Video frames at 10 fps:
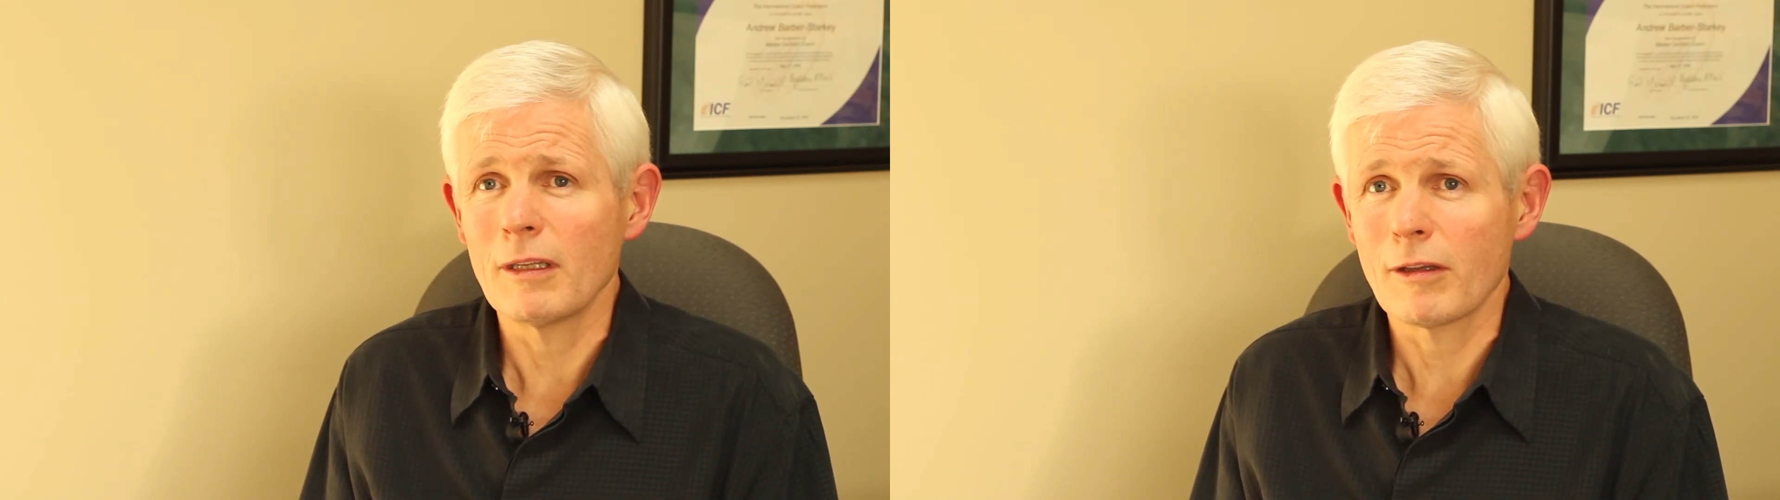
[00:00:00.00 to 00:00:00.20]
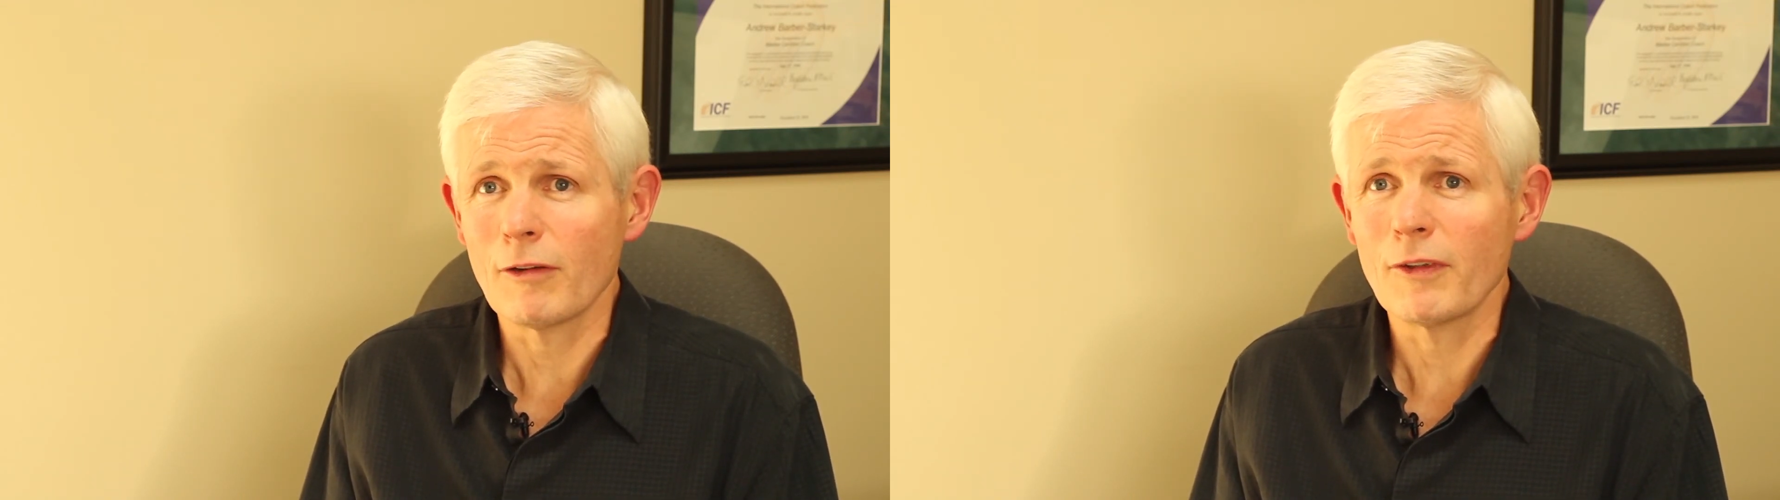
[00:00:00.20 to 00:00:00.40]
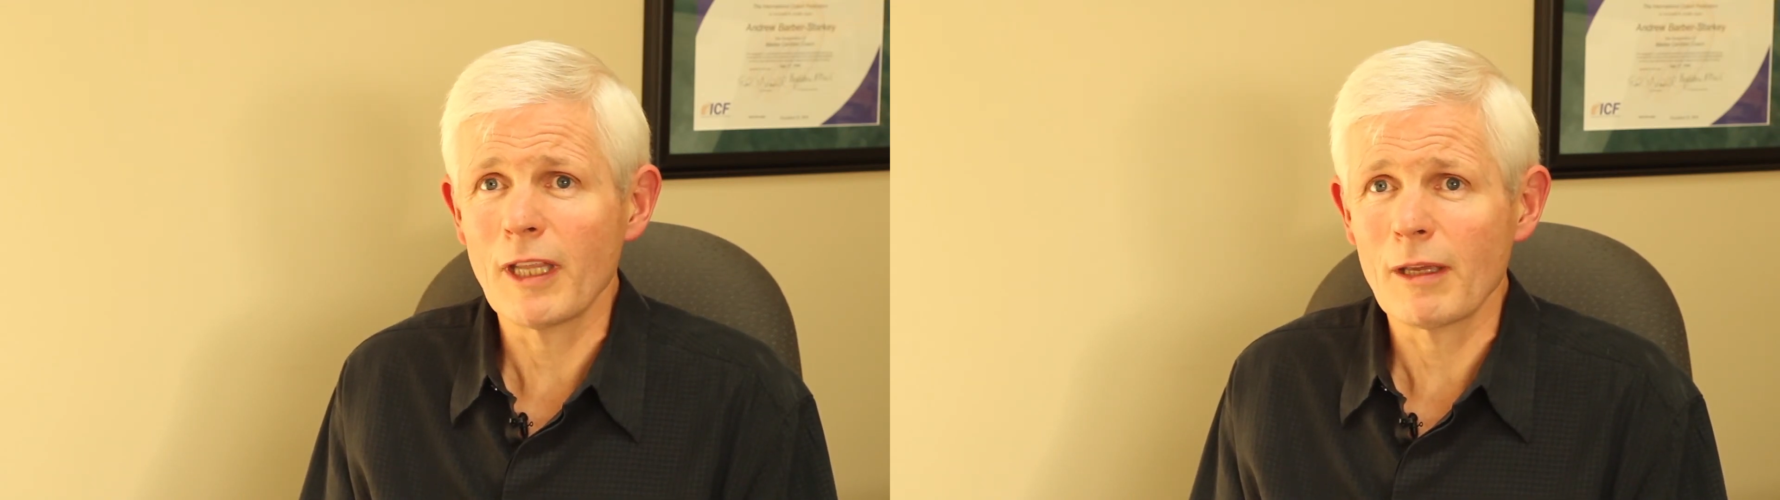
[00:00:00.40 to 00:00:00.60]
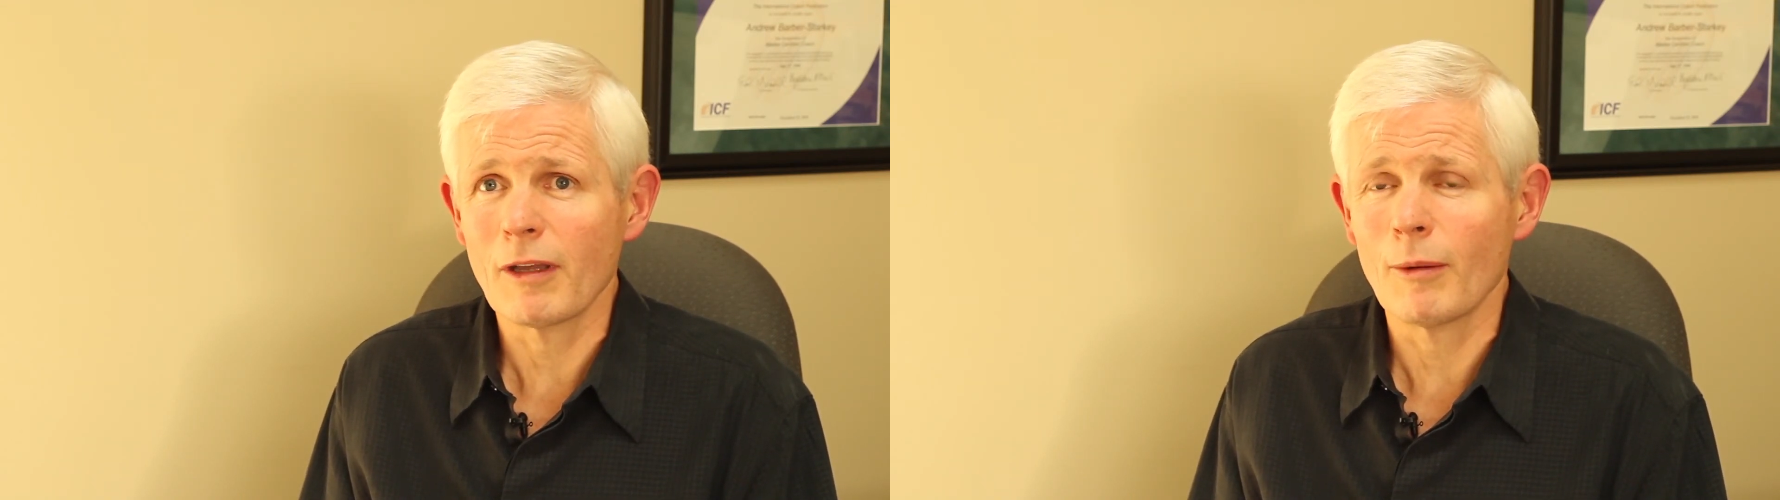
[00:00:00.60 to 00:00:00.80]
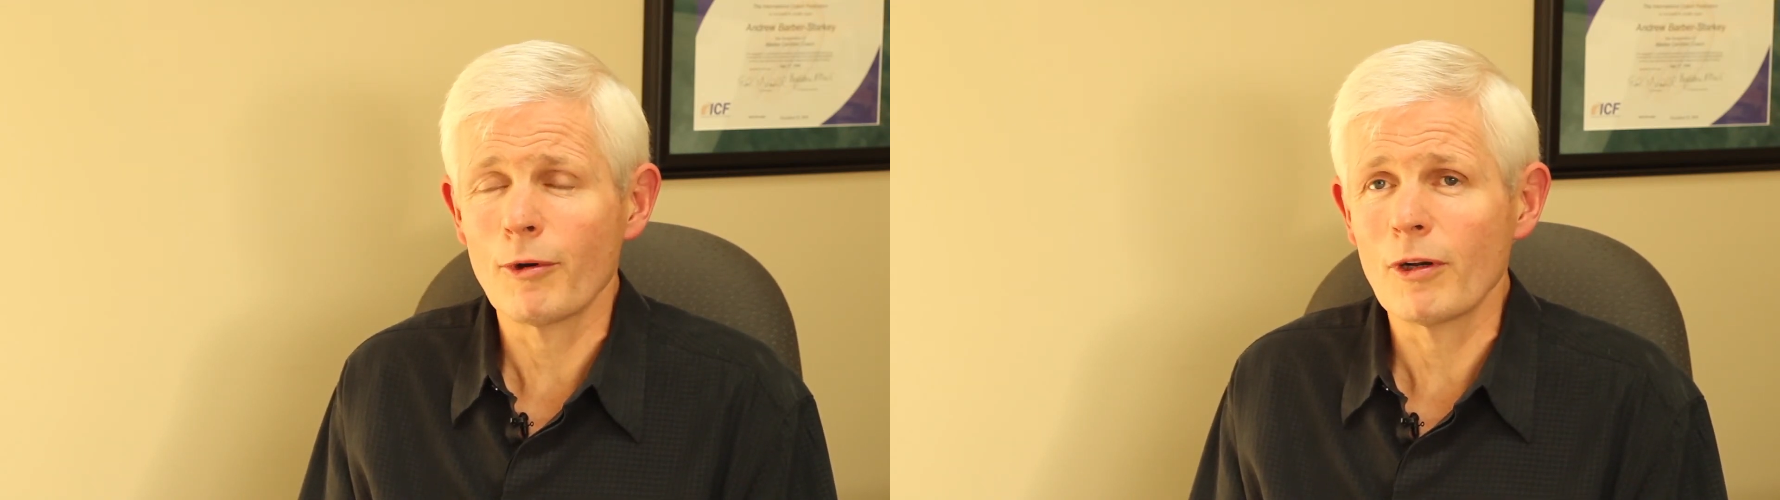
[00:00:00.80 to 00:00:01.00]
Sylvan
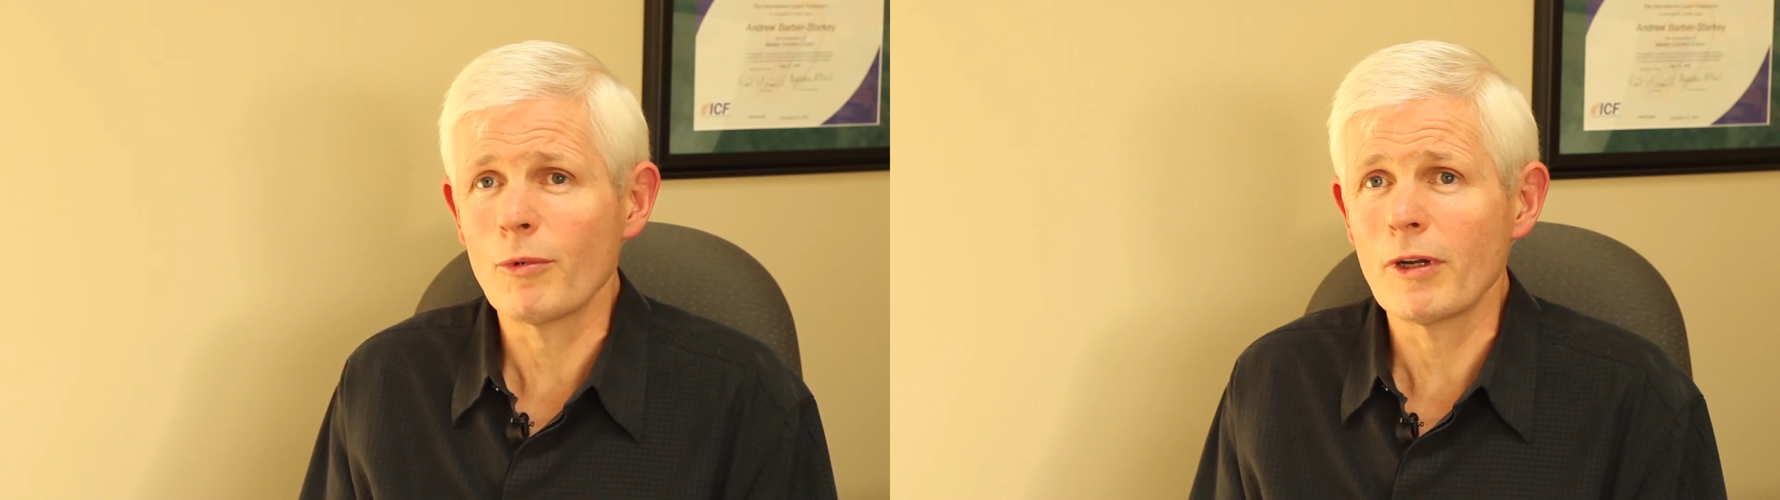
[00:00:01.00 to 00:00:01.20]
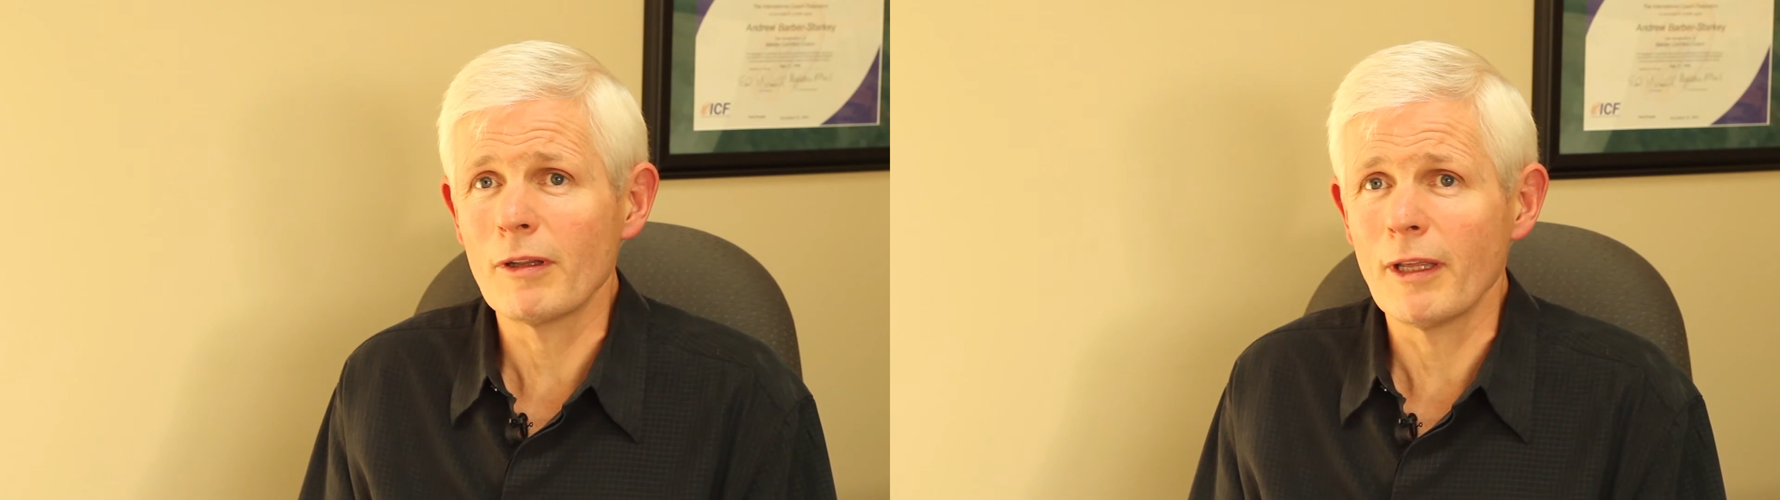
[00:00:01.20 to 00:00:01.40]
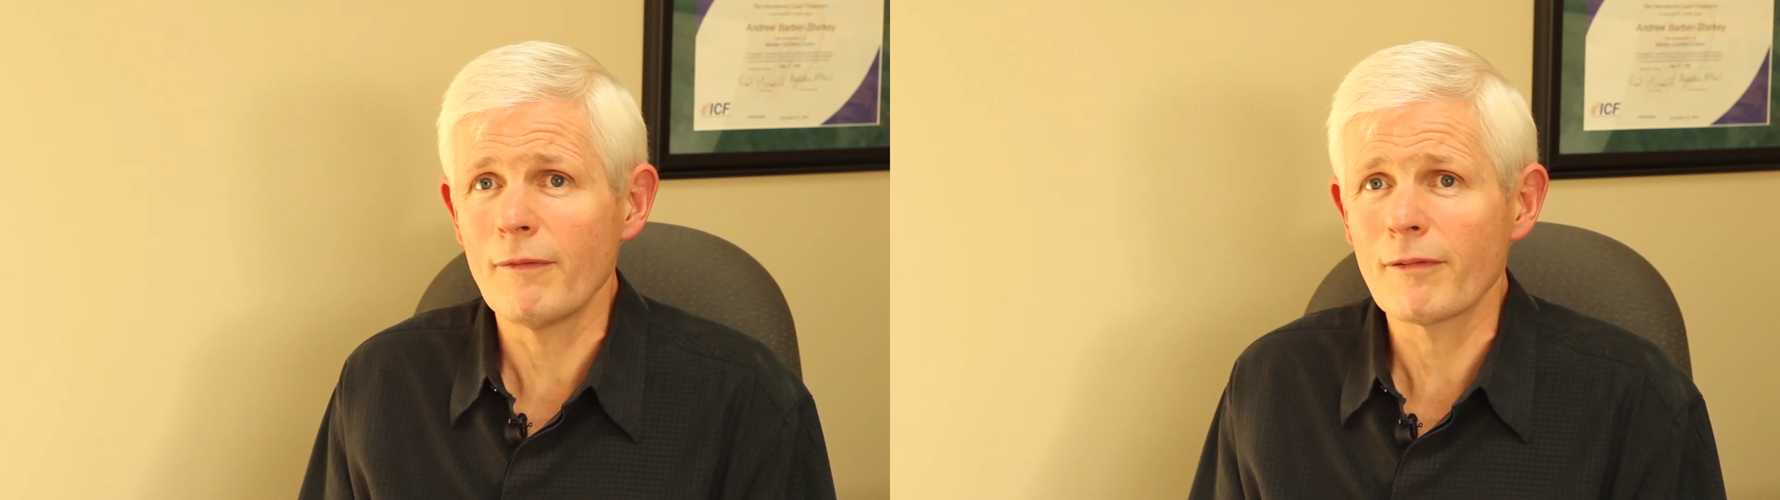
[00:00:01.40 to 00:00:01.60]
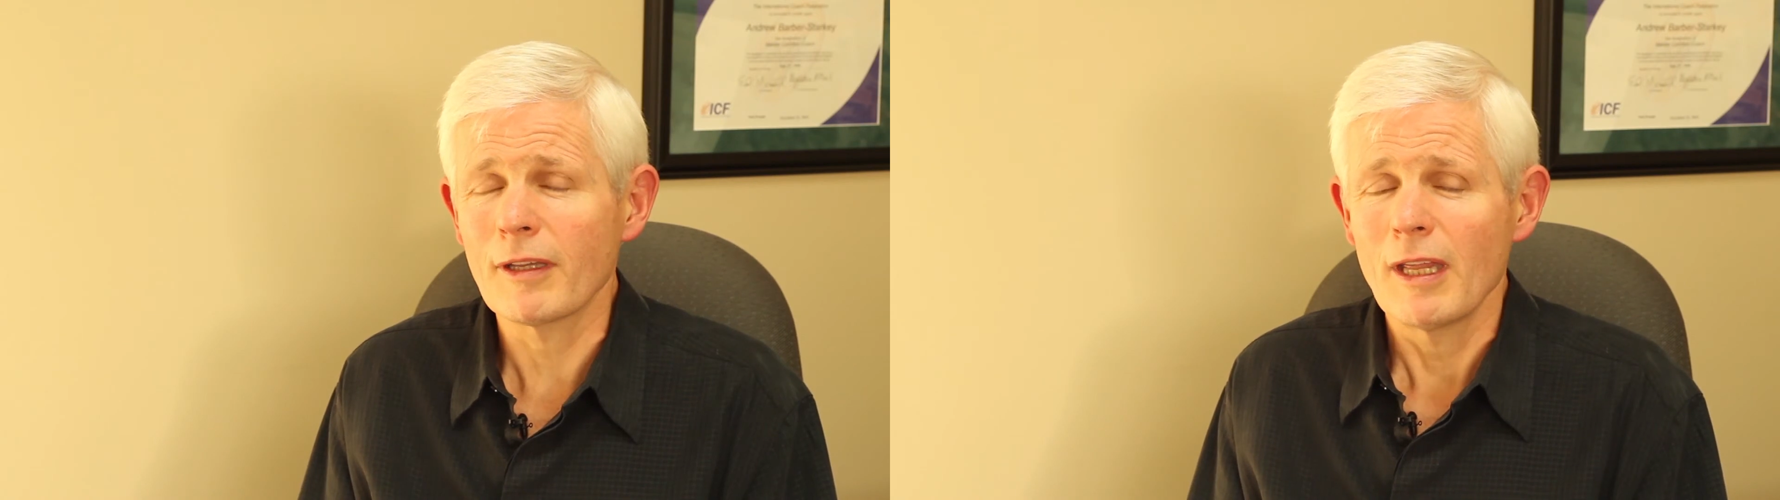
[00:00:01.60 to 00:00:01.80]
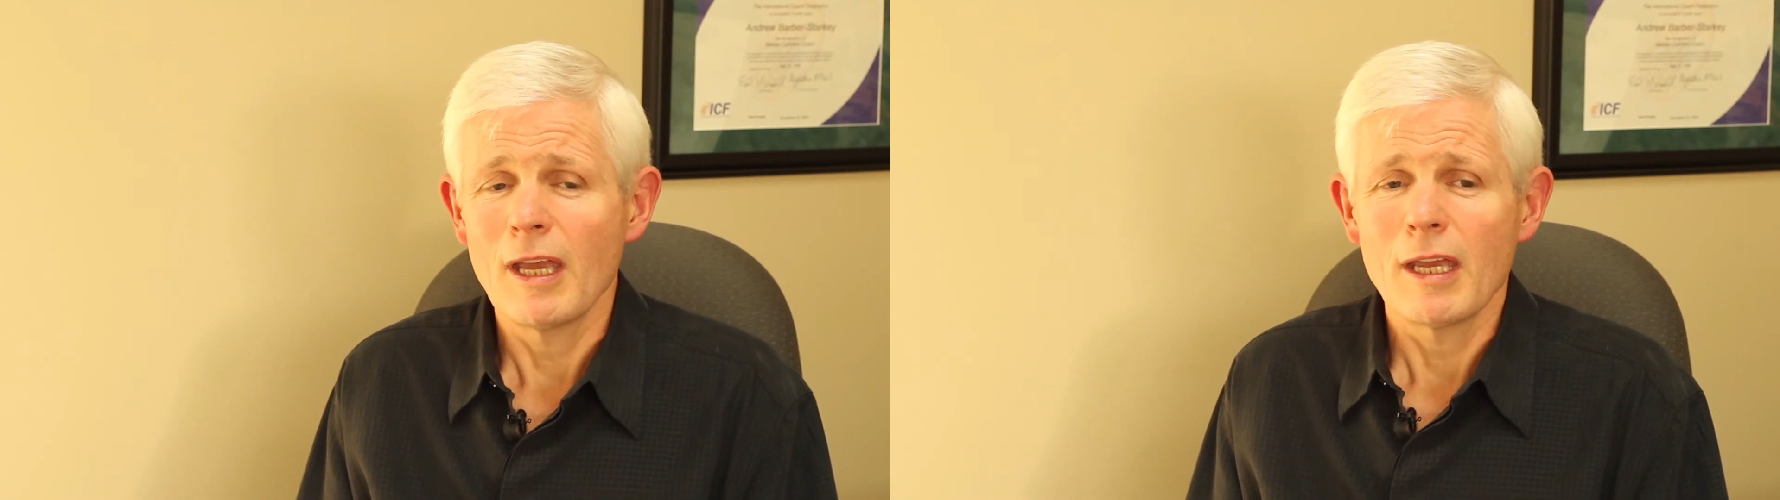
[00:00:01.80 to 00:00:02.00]
Lake, Alberta, where he lives.